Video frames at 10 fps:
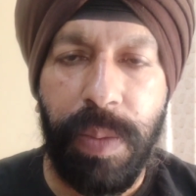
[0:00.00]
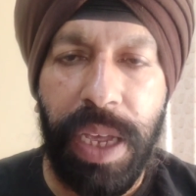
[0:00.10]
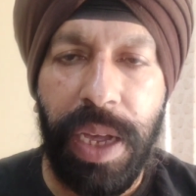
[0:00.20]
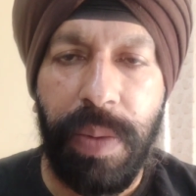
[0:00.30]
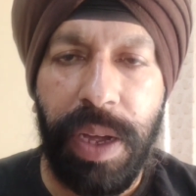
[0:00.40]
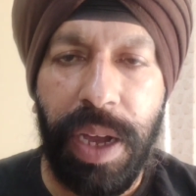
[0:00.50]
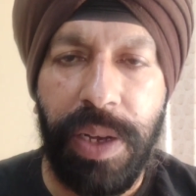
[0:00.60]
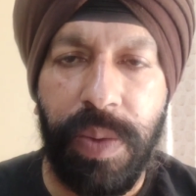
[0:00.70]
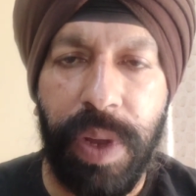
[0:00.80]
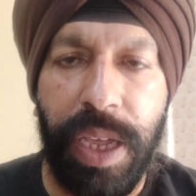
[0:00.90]
make our
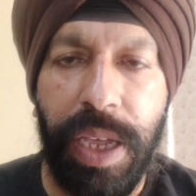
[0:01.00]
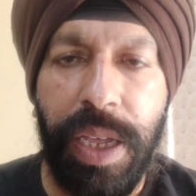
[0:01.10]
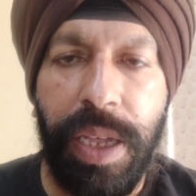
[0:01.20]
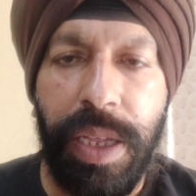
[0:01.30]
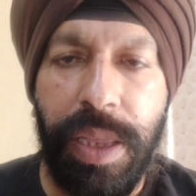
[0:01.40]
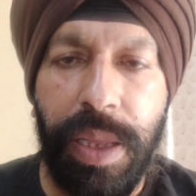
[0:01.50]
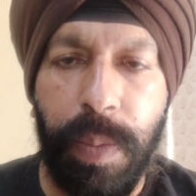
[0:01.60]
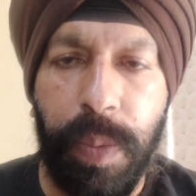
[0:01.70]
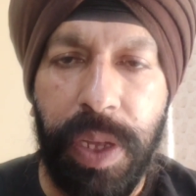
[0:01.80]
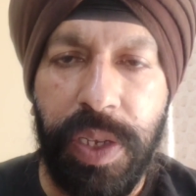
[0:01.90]
country the
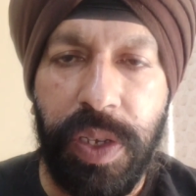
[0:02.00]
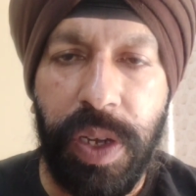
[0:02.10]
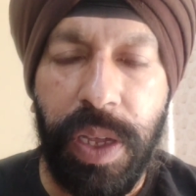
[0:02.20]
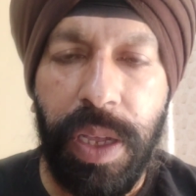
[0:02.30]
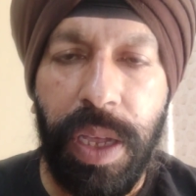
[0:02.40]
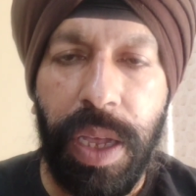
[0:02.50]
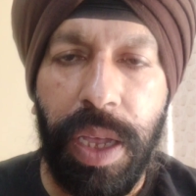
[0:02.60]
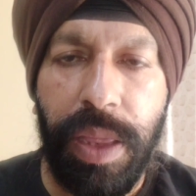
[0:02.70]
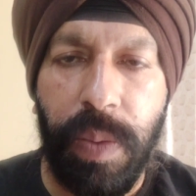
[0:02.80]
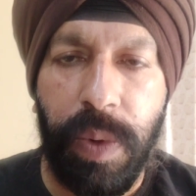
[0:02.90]
best
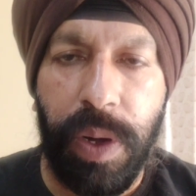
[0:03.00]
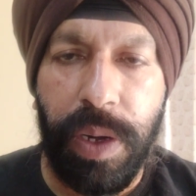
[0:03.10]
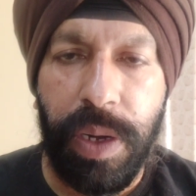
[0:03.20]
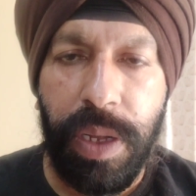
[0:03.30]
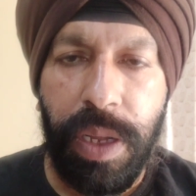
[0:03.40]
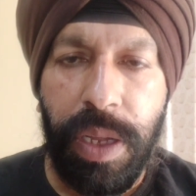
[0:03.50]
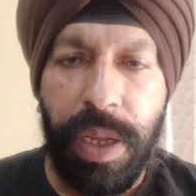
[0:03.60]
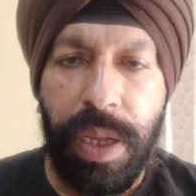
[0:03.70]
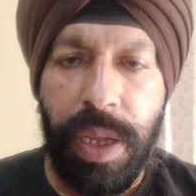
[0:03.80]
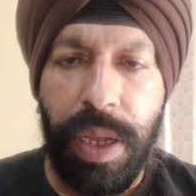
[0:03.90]
in the world.
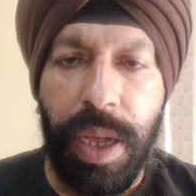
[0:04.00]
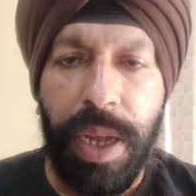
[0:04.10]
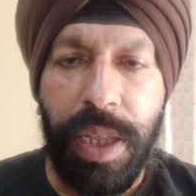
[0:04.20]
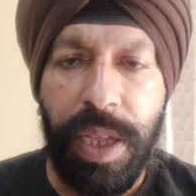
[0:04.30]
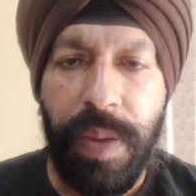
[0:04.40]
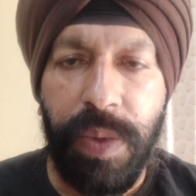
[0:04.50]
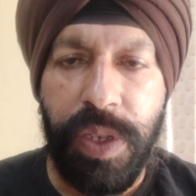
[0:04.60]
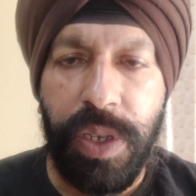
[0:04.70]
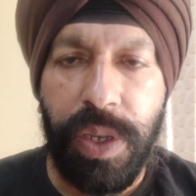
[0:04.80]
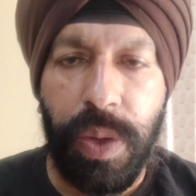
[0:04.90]
Anything
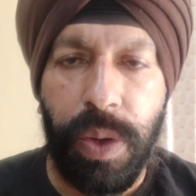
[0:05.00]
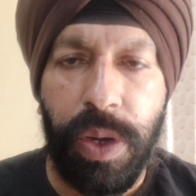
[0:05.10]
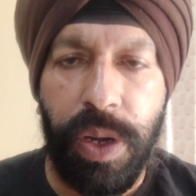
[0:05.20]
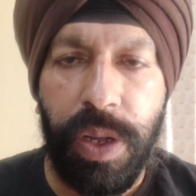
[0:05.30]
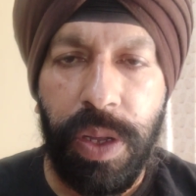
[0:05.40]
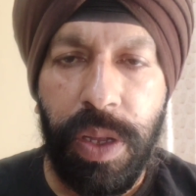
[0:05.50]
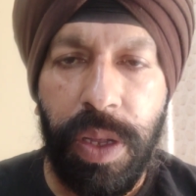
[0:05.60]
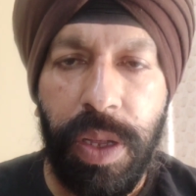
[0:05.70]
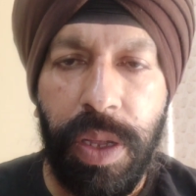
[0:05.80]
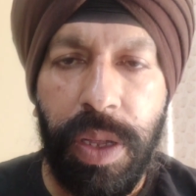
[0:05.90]
which is good,
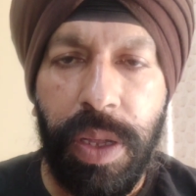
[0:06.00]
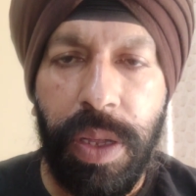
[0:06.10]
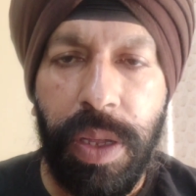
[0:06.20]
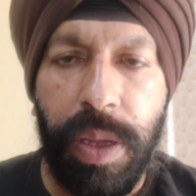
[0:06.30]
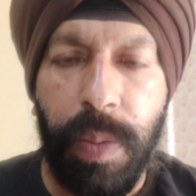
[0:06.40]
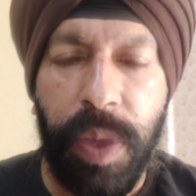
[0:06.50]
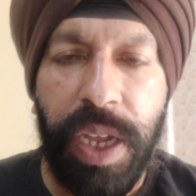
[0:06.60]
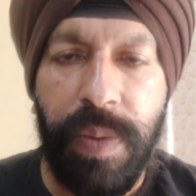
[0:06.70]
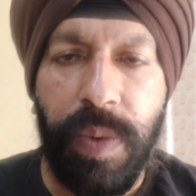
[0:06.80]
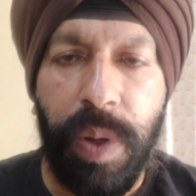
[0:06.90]
be
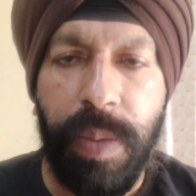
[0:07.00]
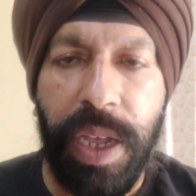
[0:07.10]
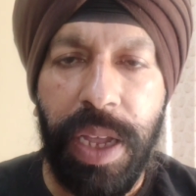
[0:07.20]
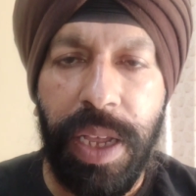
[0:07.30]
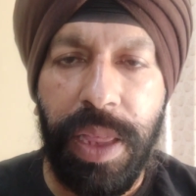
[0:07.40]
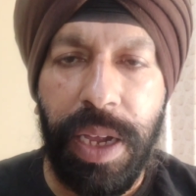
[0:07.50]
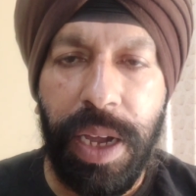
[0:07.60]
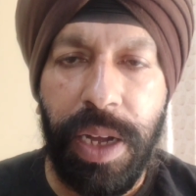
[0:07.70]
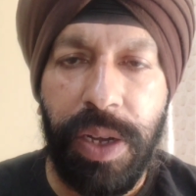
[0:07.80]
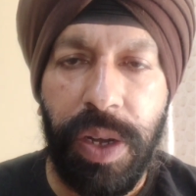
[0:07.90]
it from any other
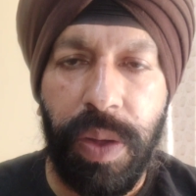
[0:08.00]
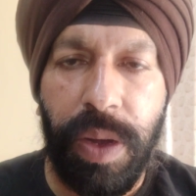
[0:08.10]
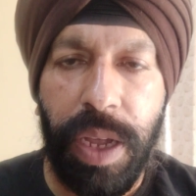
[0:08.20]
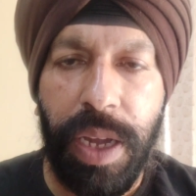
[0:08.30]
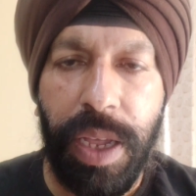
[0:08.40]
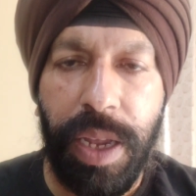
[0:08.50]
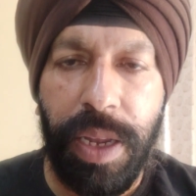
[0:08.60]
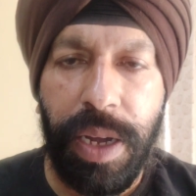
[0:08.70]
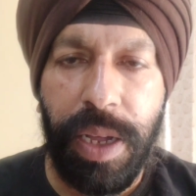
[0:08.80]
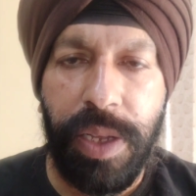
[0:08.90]
country or any
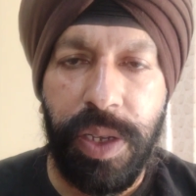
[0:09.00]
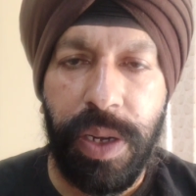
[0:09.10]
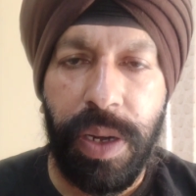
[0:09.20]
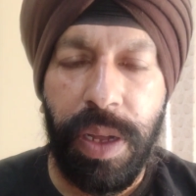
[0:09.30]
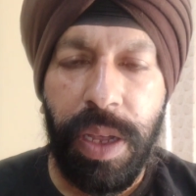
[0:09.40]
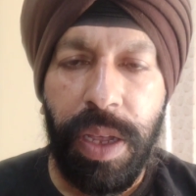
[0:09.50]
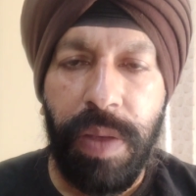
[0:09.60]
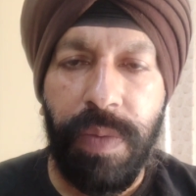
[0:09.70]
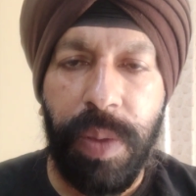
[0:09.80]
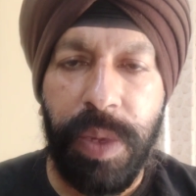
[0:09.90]
other culture,
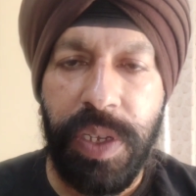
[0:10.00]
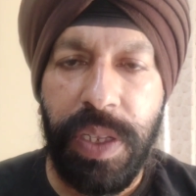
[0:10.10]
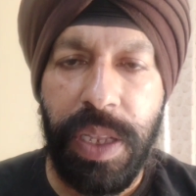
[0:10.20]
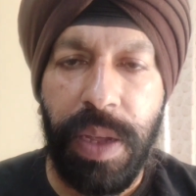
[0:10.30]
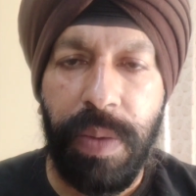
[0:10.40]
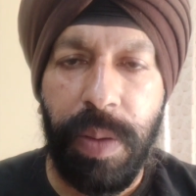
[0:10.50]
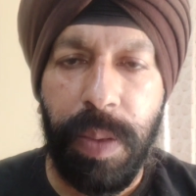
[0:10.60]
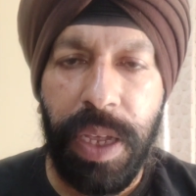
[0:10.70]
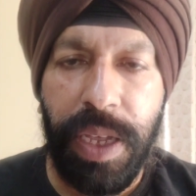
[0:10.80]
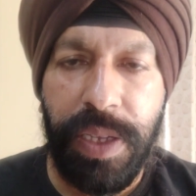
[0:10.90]
we must never
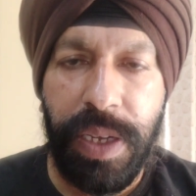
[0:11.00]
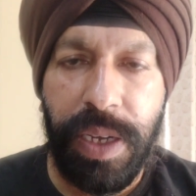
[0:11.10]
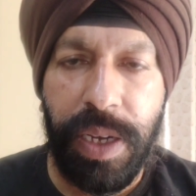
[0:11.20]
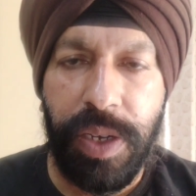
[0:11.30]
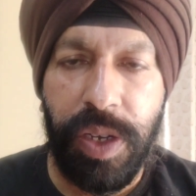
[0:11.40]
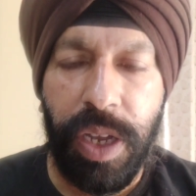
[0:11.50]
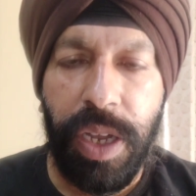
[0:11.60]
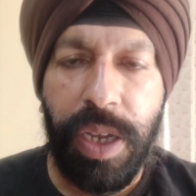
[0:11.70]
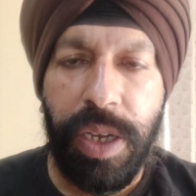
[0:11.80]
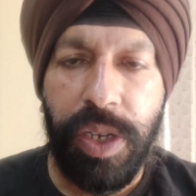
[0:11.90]
be hesitant
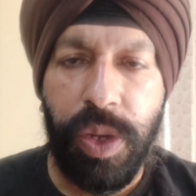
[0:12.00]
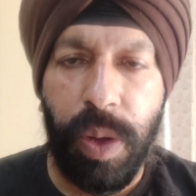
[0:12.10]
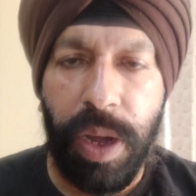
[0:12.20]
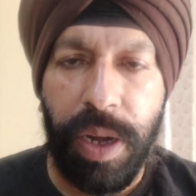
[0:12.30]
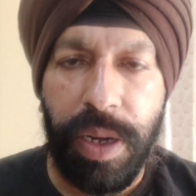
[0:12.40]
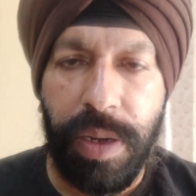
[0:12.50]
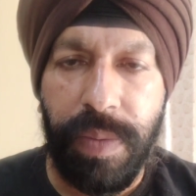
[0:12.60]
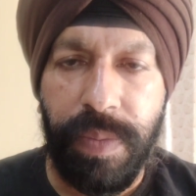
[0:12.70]
to learn.